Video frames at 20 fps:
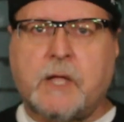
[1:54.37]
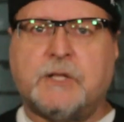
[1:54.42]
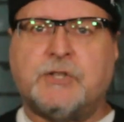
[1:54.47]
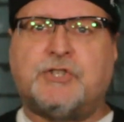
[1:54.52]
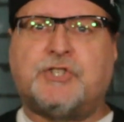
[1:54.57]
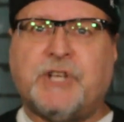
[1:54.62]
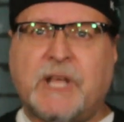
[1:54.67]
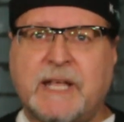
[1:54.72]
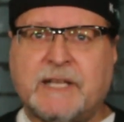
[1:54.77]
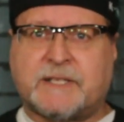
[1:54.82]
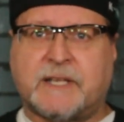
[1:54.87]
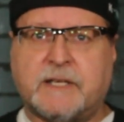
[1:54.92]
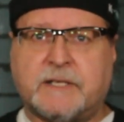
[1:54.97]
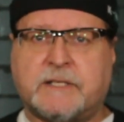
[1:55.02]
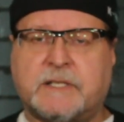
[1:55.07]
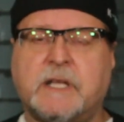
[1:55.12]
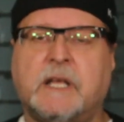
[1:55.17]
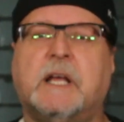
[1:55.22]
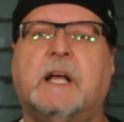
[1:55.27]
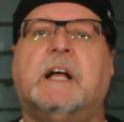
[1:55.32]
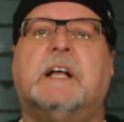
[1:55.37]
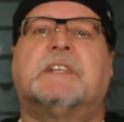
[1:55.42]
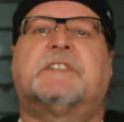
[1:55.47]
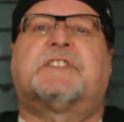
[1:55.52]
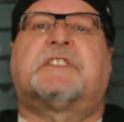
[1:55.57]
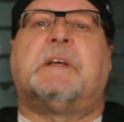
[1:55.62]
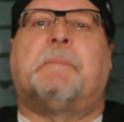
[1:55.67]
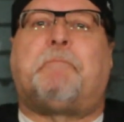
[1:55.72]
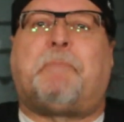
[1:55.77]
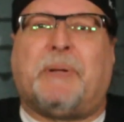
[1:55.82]
Jesus
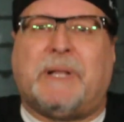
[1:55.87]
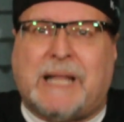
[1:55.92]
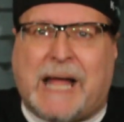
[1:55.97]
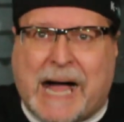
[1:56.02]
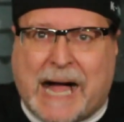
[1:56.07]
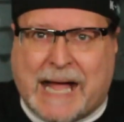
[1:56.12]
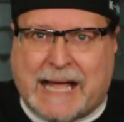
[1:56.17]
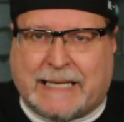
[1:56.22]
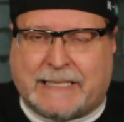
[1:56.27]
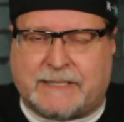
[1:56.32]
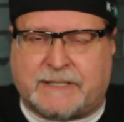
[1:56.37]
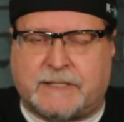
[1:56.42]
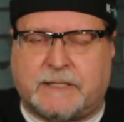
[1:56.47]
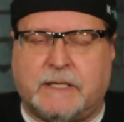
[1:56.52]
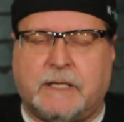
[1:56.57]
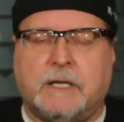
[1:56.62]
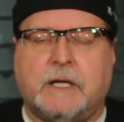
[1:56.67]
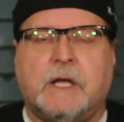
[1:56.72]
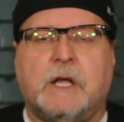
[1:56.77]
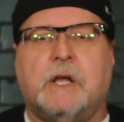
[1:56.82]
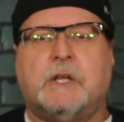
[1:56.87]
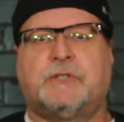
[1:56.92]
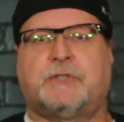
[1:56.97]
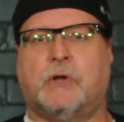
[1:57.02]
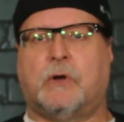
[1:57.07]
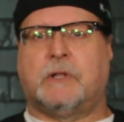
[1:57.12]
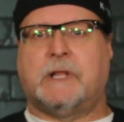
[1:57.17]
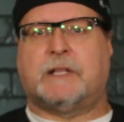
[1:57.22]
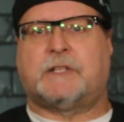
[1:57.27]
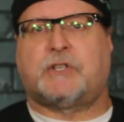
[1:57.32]
supplies.
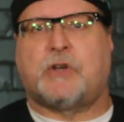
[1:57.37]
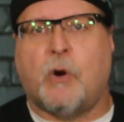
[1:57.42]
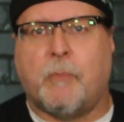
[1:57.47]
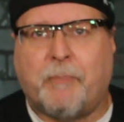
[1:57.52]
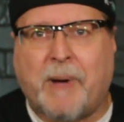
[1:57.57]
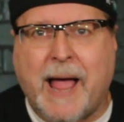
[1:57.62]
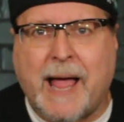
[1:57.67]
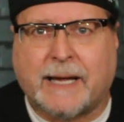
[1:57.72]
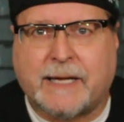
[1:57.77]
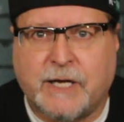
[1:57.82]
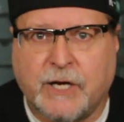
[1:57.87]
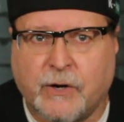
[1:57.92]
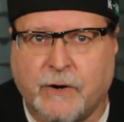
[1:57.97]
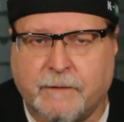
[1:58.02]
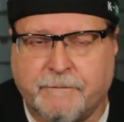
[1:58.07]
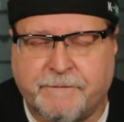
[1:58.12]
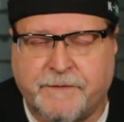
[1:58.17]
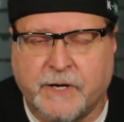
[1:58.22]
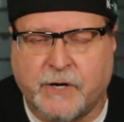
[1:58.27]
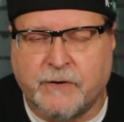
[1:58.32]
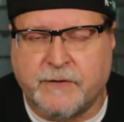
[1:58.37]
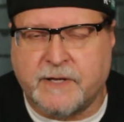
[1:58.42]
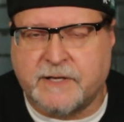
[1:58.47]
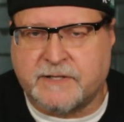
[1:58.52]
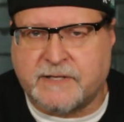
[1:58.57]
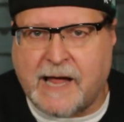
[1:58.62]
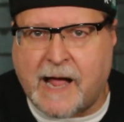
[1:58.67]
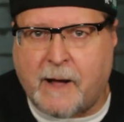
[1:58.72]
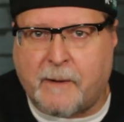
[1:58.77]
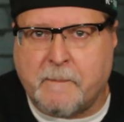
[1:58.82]
So let's go back here and figure
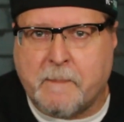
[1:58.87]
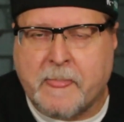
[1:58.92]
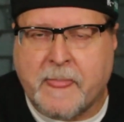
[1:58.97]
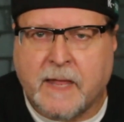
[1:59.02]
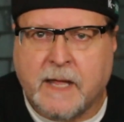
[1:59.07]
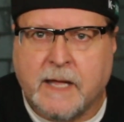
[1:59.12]
this out.